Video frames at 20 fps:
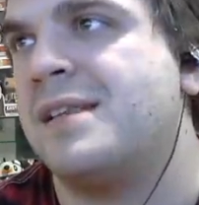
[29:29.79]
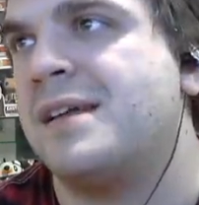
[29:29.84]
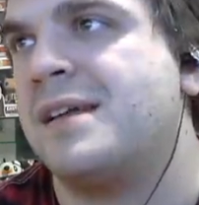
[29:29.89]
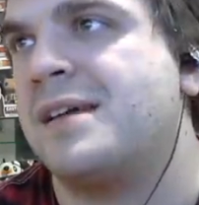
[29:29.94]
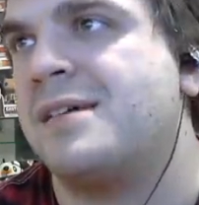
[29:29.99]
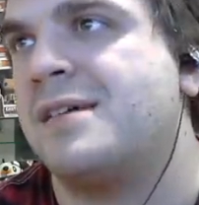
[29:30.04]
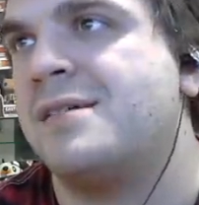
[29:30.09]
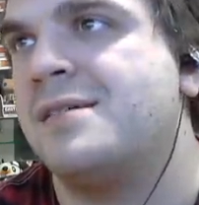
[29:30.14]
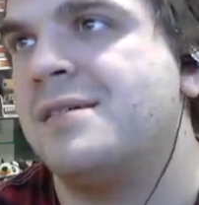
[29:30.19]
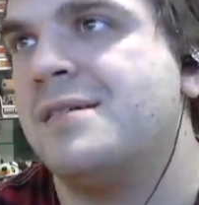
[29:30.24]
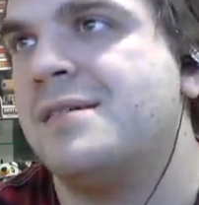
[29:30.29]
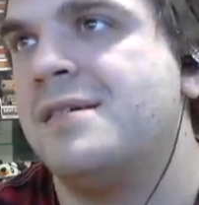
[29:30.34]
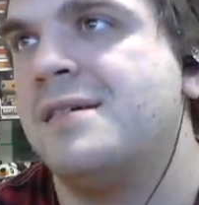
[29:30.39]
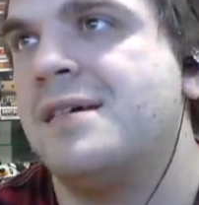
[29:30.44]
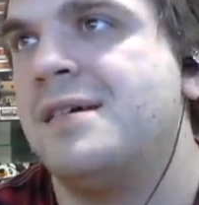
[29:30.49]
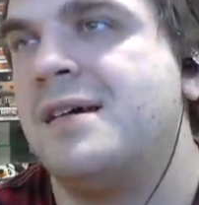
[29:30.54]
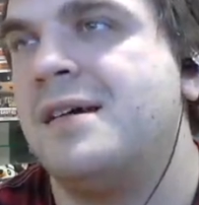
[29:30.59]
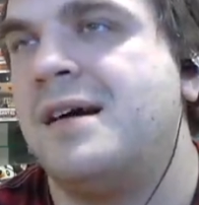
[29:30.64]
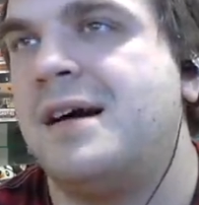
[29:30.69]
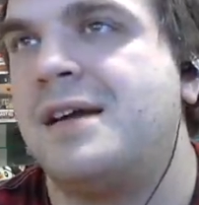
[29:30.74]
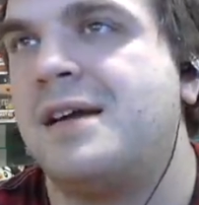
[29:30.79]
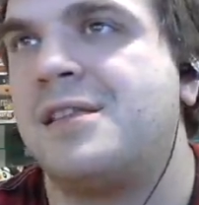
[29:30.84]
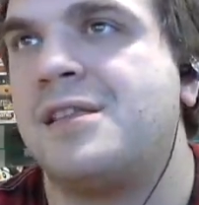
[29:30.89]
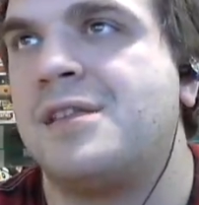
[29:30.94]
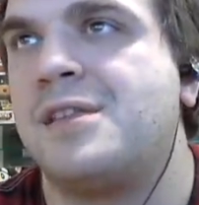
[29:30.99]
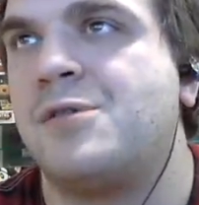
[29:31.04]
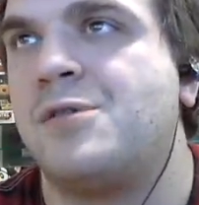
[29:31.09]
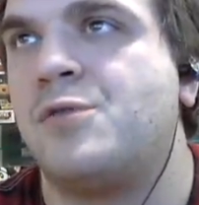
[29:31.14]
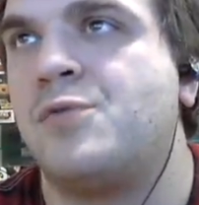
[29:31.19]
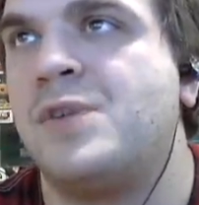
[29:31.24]
like I thought
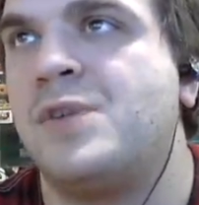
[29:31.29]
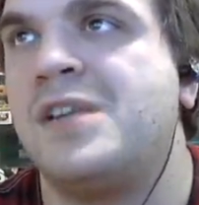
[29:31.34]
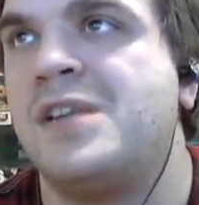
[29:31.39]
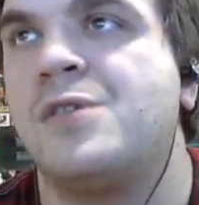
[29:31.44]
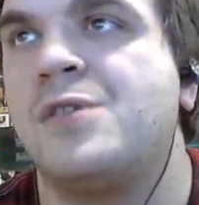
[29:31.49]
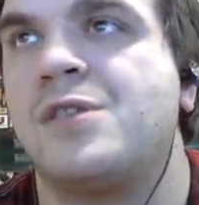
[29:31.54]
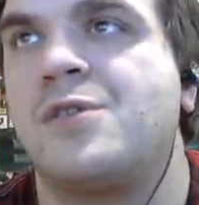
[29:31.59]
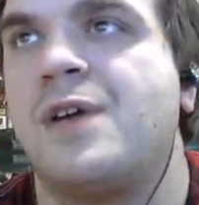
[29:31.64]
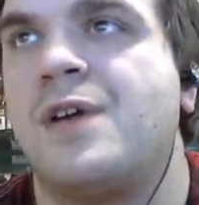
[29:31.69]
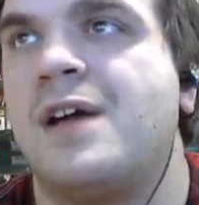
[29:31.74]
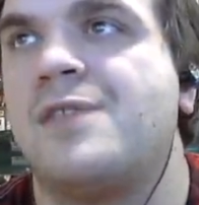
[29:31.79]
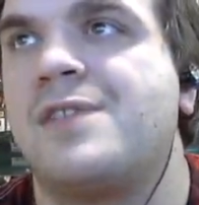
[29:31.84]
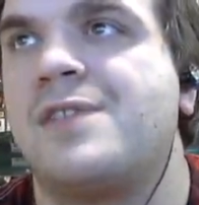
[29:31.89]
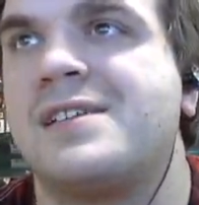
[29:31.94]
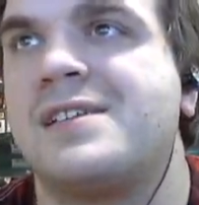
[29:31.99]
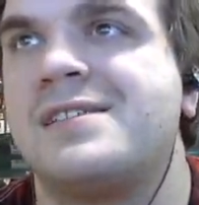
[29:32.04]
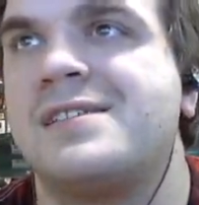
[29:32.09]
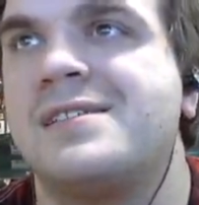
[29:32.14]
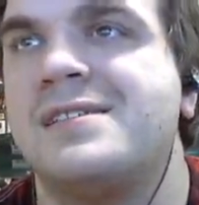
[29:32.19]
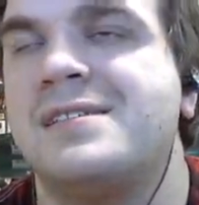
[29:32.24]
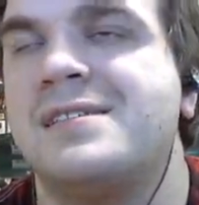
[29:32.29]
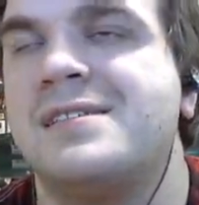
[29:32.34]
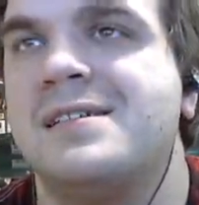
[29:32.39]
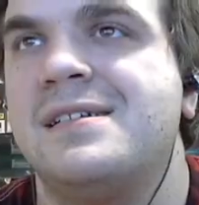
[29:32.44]
they were redoing the graphics.